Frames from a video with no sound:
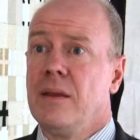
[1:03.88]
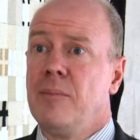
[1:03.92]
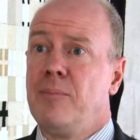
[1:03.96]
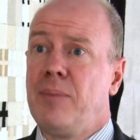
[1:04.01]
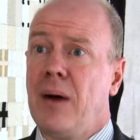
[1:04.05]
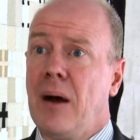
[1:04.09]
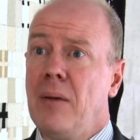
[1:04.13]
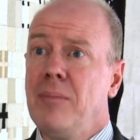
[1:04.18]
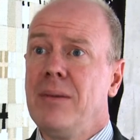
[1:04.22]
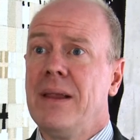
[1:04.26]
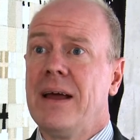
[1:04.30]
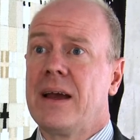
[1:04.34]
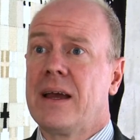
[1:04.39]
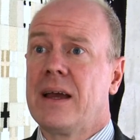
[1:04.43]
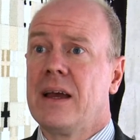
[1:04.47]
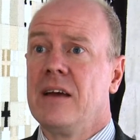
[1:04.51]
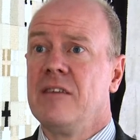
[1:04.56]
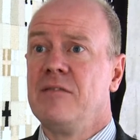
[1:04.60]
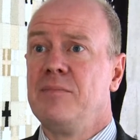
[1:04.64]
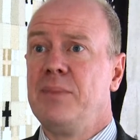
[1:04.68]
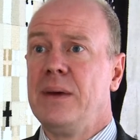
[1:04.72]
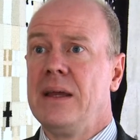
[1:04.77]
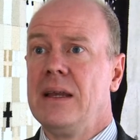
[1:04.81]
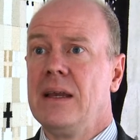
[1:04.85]
The public
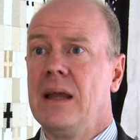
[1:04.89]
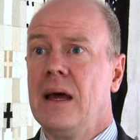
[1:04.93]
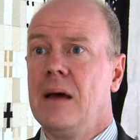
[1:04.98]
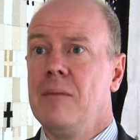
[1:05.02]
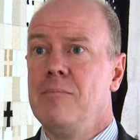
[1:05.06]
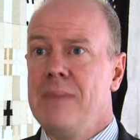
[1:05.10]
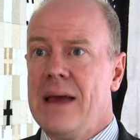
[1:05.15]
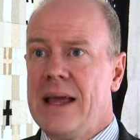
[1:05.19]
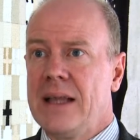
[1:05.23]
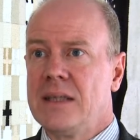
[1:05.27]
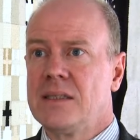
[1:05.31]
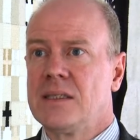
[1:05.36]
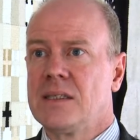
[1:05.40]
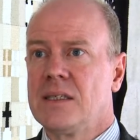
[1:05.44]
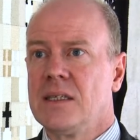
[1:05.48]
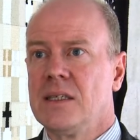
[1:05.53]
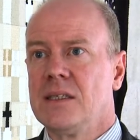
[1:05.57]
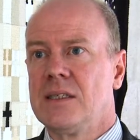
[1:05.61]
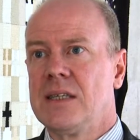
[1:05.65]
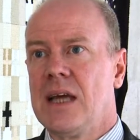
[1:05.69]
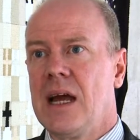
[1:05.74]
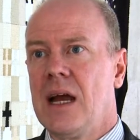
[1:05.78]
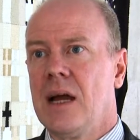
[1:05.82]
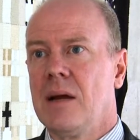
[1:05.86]
have been immense in
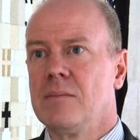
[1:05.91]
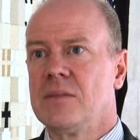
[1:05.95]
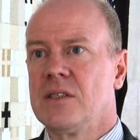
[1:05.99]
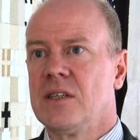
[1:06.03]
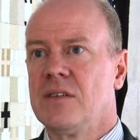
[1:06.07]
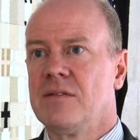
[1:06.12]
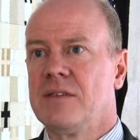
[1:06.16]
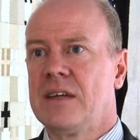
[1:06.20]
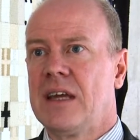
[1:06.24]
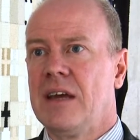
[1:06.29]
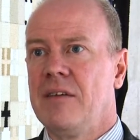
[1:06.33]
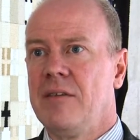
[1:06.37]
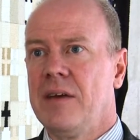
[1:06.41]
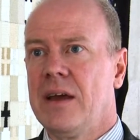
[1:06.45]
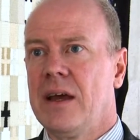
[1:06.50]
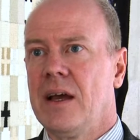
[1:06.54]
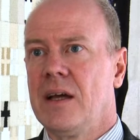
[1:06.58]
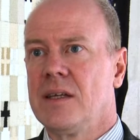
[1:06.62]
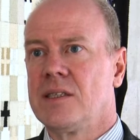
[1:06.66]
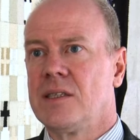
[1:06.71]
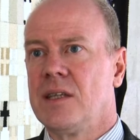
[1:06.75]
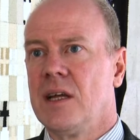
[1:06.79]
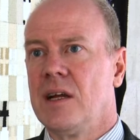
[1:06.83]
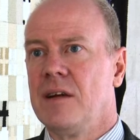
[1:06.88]
terms of giving
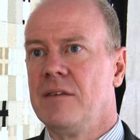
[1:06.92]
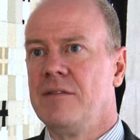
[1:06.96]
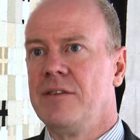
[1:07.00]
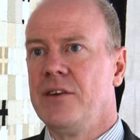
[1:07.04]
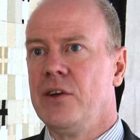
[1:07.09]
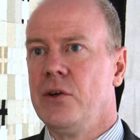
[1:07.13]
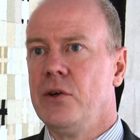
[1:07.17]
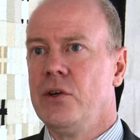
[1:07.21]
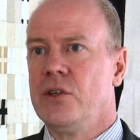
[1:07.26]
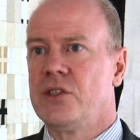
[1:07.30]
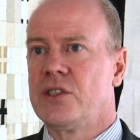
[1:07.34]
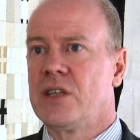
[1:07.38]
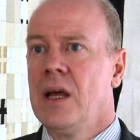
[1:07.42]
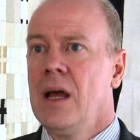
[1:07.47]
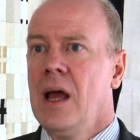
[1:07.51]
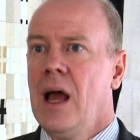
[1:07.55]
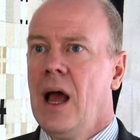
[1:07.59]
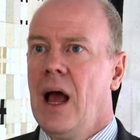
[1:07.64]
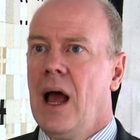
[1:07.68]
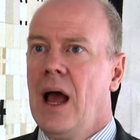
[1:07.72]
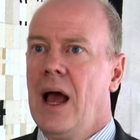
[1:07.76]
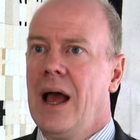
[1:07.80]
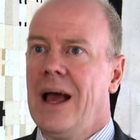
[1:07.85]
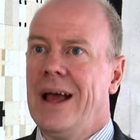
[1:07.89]
us their views
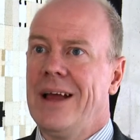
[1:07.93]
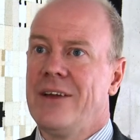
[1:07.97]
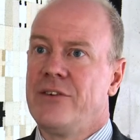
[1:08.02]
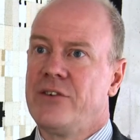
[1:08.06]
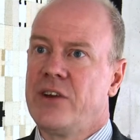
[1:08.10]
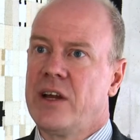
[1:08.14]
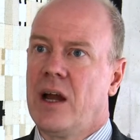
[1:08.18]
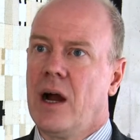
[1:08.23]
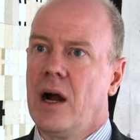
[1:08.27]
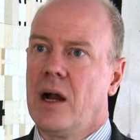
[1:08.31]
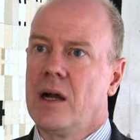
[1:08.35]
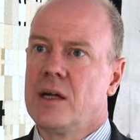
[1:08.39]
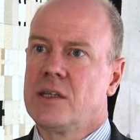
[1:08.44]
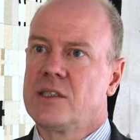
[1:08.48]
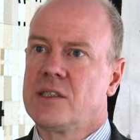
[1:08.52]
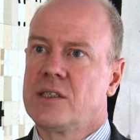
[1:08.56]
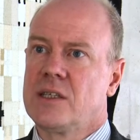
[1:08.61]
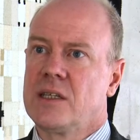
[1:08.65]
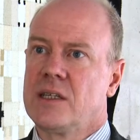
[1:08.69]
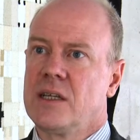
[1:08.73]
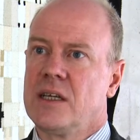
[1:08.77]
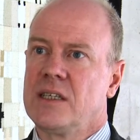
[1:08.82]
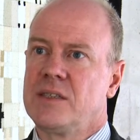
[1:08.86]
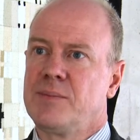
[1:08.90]
uh, in regards
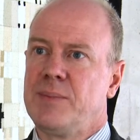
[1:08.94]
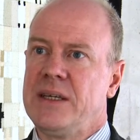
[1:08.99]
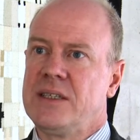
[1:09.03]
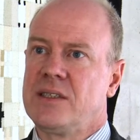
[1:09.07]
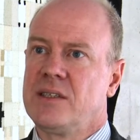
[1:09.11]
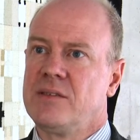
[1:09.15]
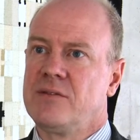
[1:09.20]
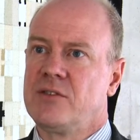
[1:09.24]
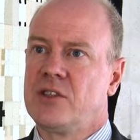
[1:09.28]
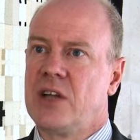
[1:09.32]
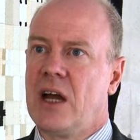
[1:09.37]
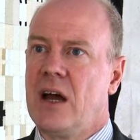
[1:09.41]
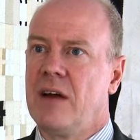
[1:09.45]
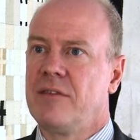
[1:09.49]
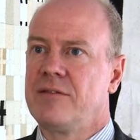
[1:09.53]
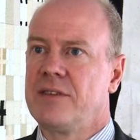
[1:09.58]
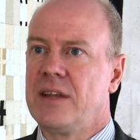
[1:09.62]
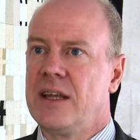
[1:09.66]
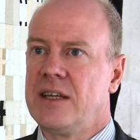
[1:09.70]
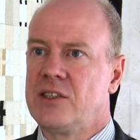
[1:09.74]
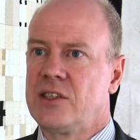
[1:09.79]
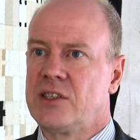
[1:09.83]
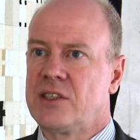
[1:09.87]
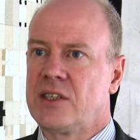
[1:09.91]
to this piece of draft
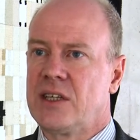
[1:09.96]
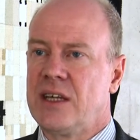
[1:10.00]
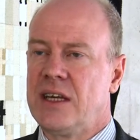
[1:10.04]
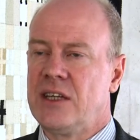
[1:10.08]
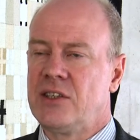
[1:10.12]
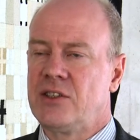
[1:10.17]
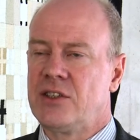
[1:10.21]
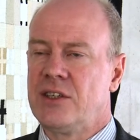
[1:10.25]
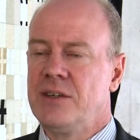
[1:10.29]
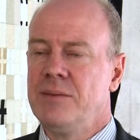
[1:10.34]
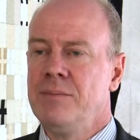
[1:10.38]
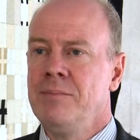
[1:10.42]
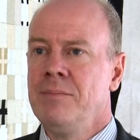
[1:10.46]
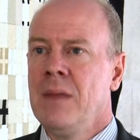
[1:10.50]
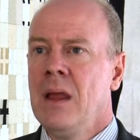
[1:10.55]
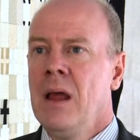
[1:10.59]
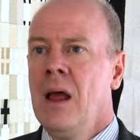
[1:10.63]
legislation.